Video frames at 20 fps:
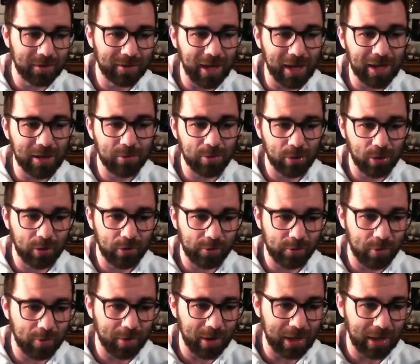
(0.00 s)
debuts
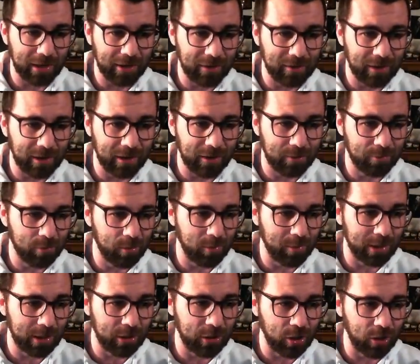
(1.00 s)
for players here. It's
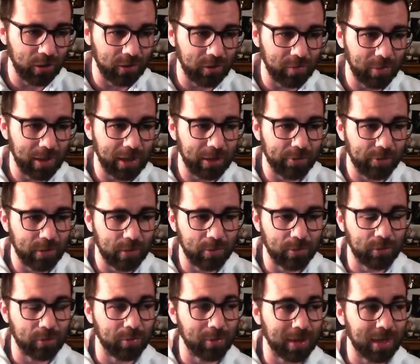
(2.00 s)
probably a nice match for
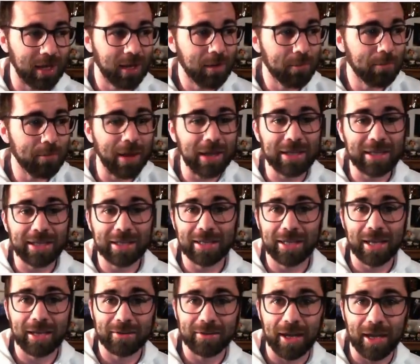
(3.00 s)
them to be making
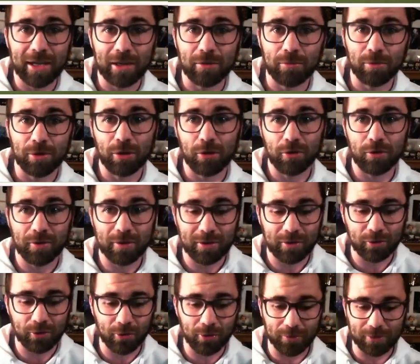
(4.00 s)
their debuts
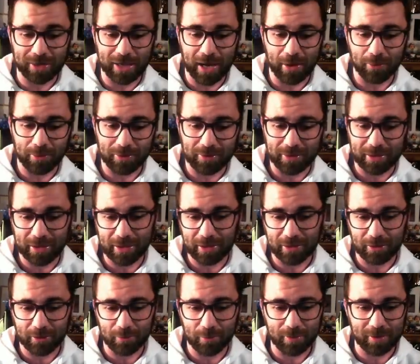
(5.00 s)
and sort of
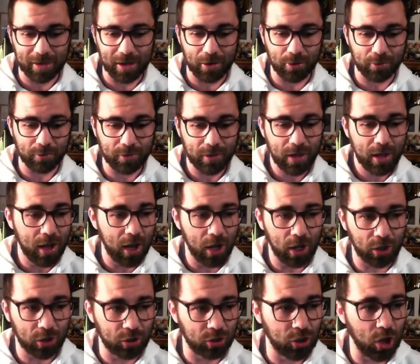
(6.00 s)
guaranteeing themselves
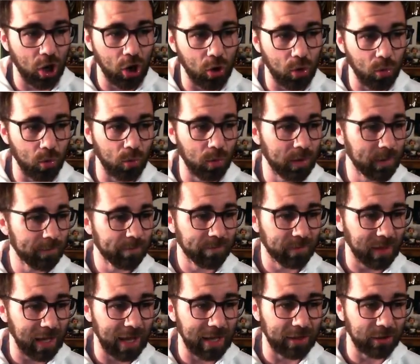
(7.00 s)
a goal
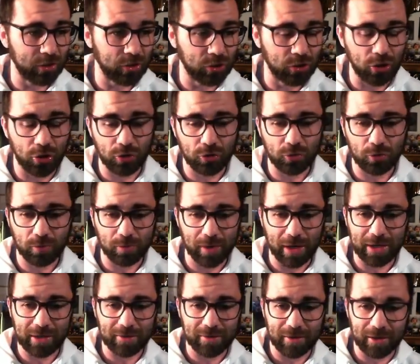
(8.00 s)
and a good
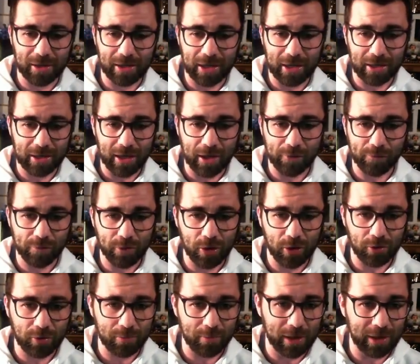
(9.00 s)
rating in their
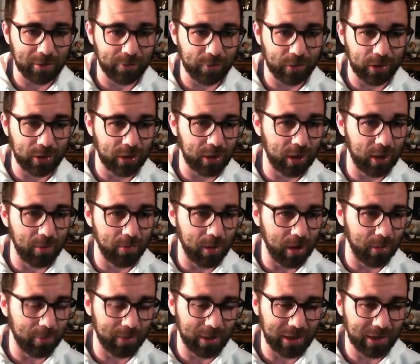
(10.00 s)
first match for the club.
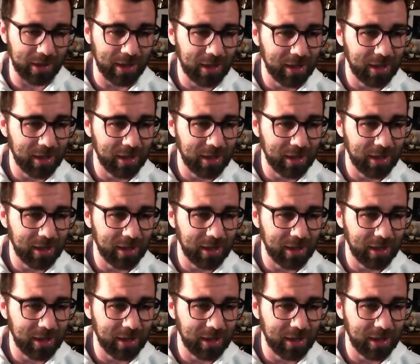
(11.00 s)
I mean,